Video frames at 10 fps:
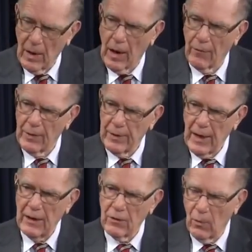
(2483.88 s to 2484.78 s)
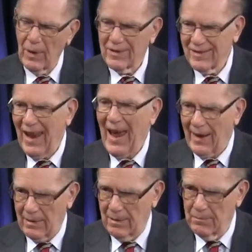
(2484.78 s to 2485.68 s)
of a NATO
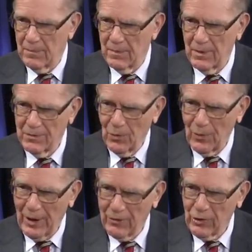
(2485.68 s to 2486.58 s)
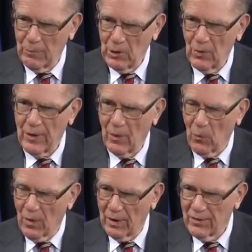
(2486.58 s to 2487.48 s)
attack, thermonuclear
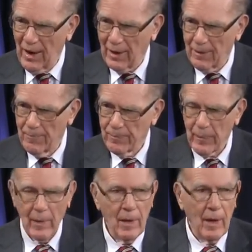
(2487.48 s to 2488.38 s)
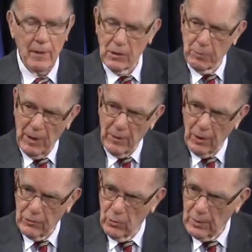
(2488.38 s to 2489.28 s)
attack. And it depended
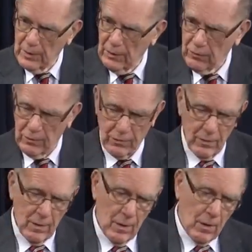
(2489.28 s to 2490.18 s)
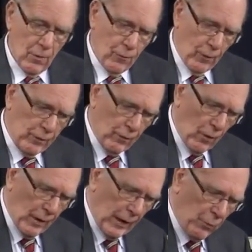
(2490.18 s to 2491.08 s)
on two conditions. First of
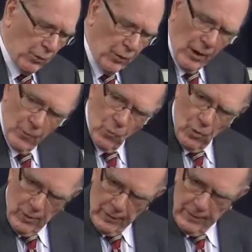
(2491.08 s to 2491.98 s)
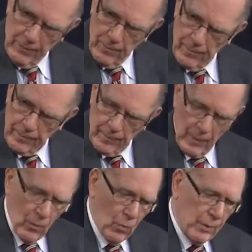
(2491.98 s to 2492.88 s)
all, it would not work
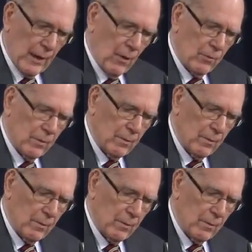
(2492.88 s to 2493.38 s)
without